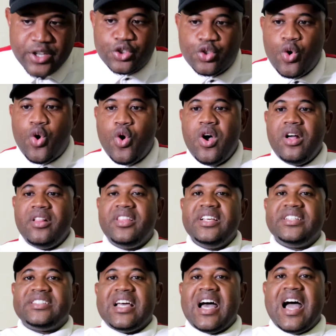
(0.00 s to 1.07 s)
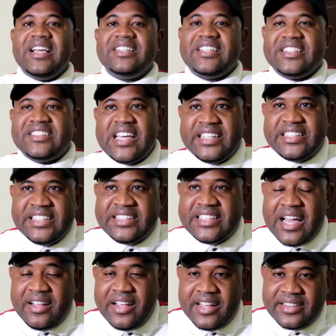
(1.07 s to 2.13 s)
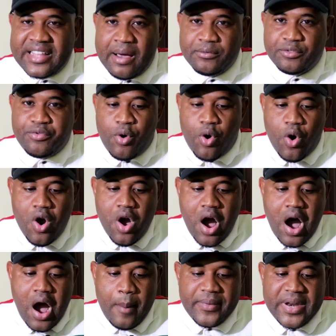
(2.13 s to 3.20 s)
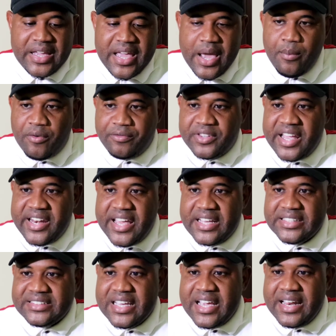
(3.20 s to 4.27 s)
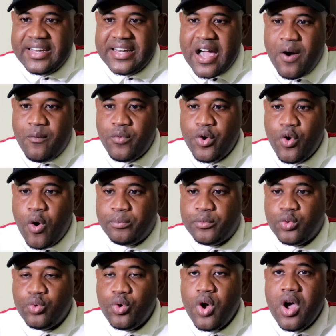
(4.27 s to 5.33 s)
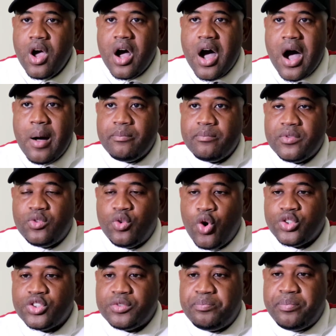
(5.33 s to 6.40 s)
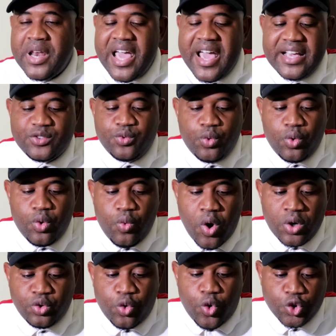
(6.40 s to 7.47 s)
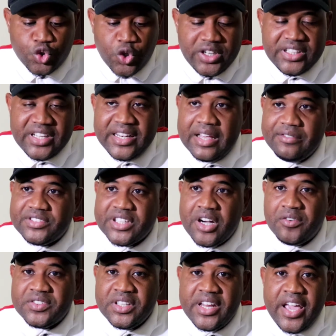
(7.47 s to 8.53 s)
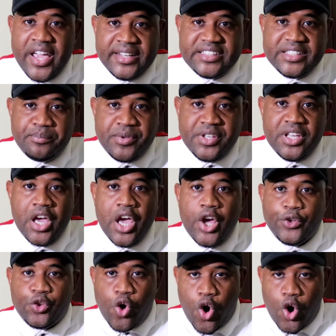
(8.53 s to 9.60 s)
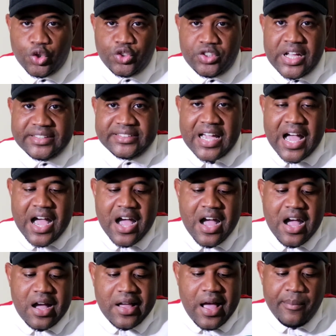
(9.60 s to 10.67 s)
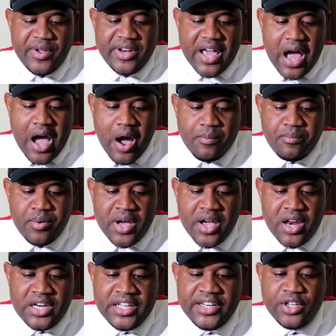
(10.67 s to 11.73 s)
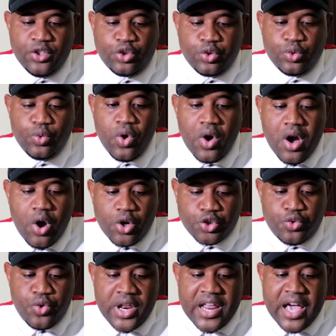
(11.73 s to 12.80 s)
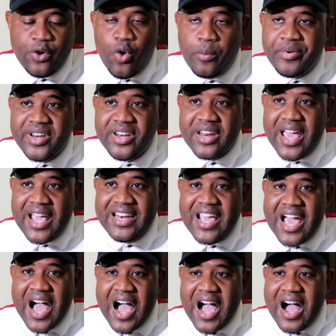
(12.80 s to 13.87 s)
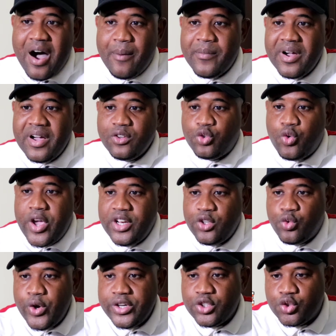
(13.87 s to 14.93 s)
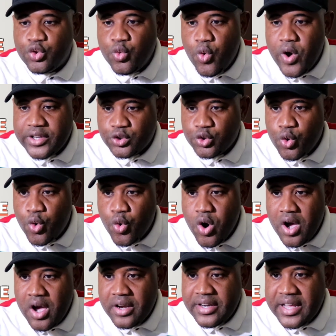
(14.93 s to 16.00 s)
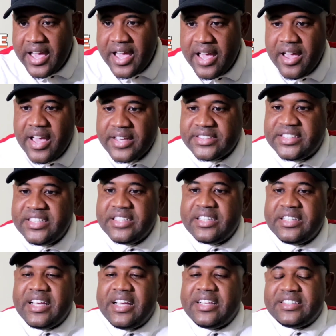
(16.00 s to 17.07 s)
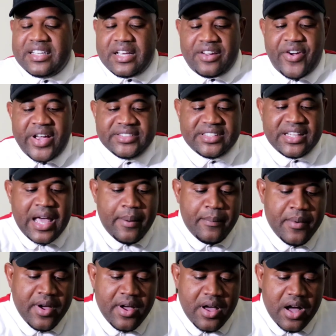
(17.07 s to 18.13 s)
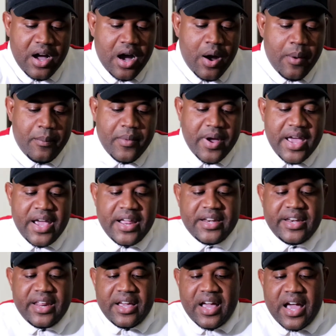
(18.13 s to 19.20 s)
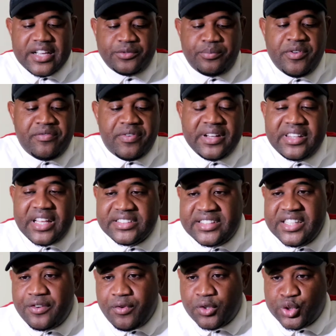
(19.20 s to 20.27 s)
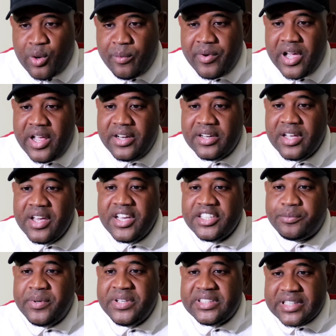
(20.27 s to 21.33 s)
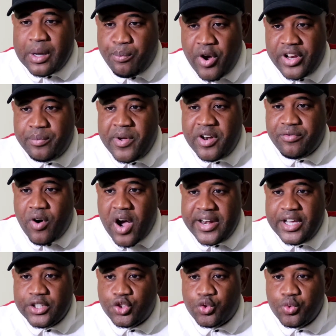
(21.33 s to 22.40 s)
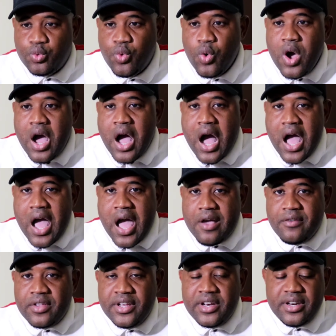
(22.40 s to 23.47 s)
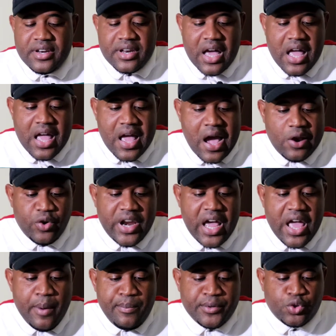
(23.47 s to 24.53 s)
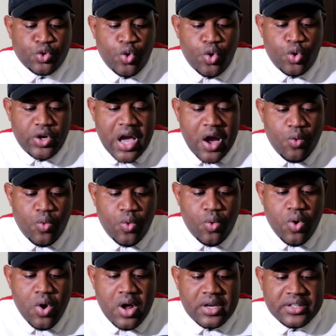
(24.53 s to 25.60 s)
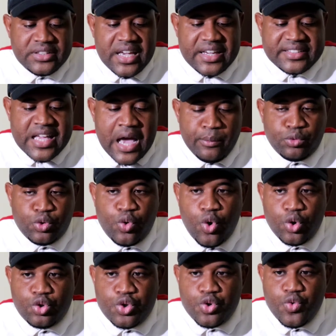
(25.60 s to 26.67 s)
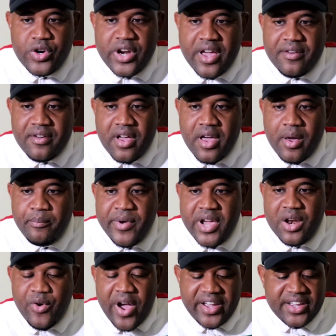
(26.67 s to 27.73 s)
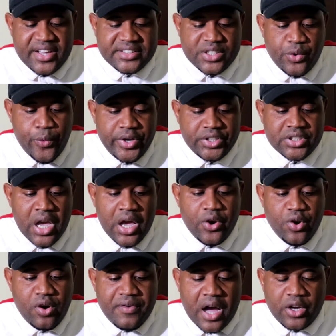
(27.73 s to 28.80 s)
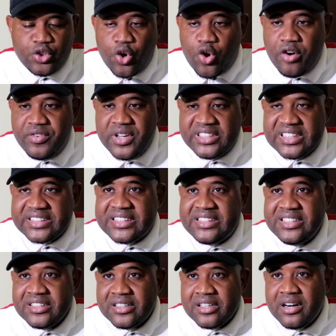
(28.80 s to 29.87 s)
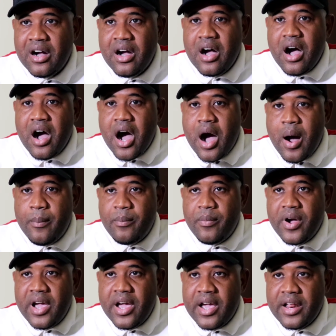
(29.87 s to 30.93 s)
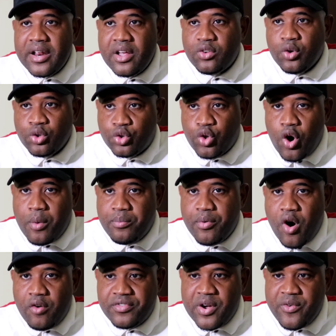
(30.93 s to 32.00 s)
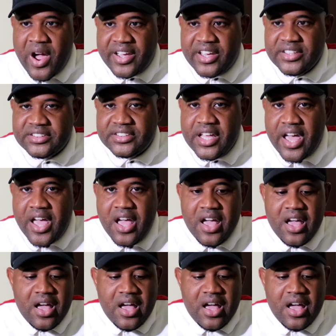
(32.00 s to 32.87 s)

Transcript: and so this is exciting uh, times for um, the game of tennis, and um, we hope to um, those players who want to consolidate themselves in the ATP tours that are coming up, uh, leading to Australian Open earlier. Um, 2022. And so the, uh, the uh, Grand Slam um, and uh, has been fantastic for some and it's been disappointment for others too. Uh, in uh, another episode, I will take time to go through the uh, male rankings in which Novak Djokovic is still um, on top of the rankings there.